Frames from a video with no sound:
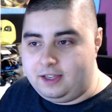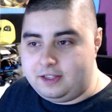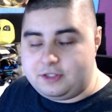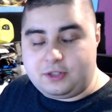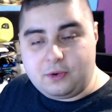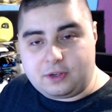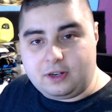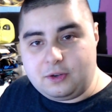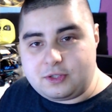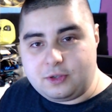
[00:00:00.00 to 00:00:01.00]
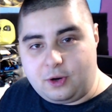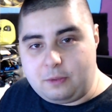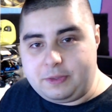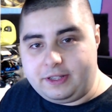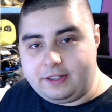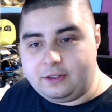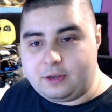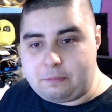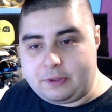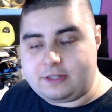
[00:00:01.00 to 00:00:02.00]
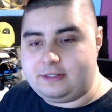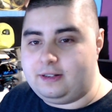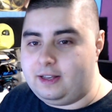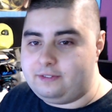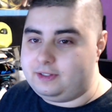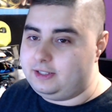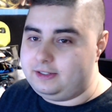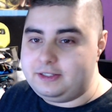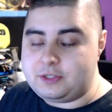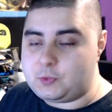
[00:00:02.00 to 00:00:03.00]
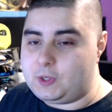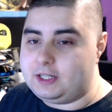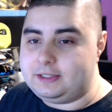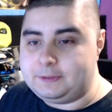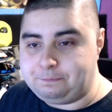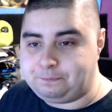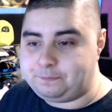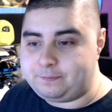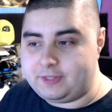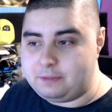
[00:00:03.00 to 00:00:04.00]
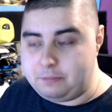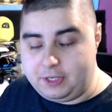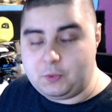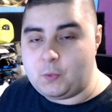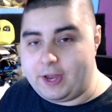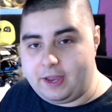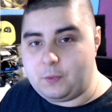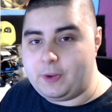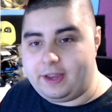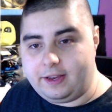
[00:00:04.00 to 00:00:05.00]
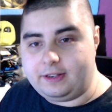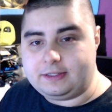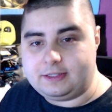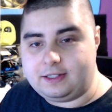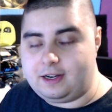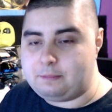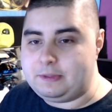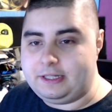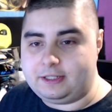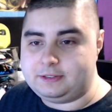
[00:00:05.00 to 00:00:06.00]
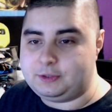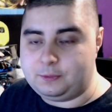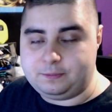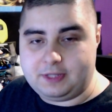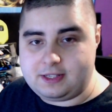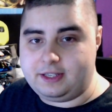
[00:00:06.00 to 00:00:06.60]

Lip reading: so close to home, hitting on a personal level, and this one being way up there. So let's get